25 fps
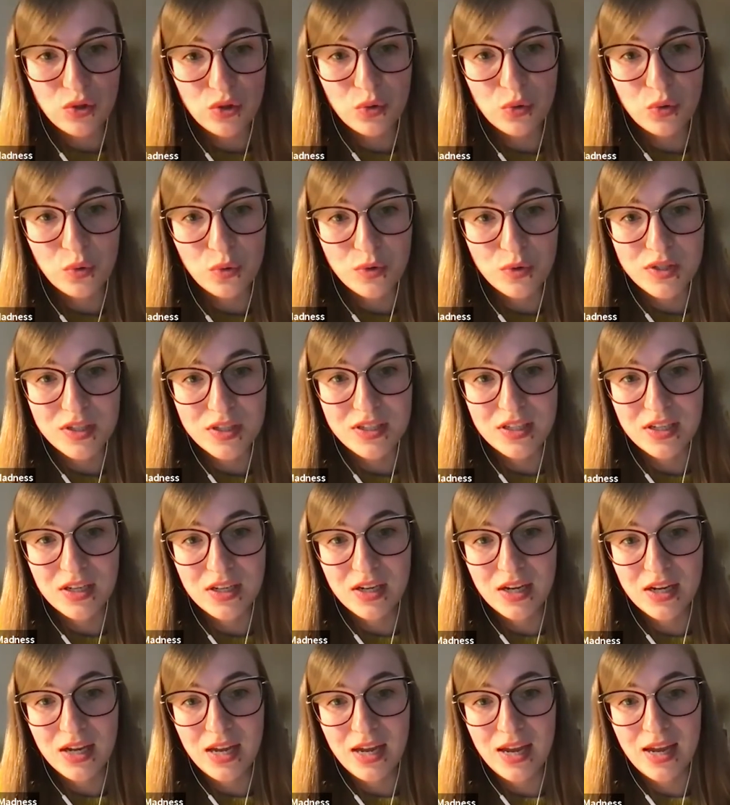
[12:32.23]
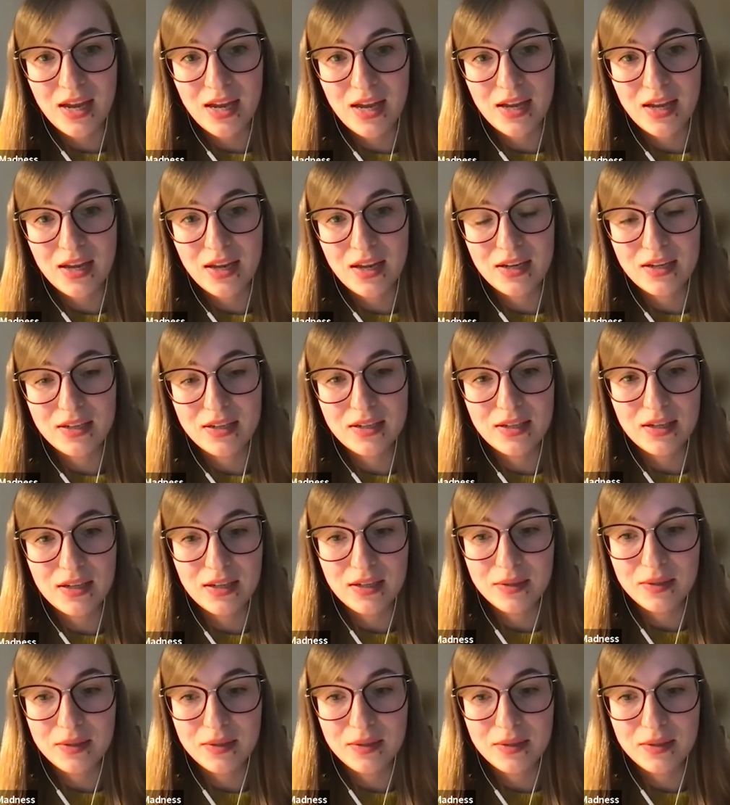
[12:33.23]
tools and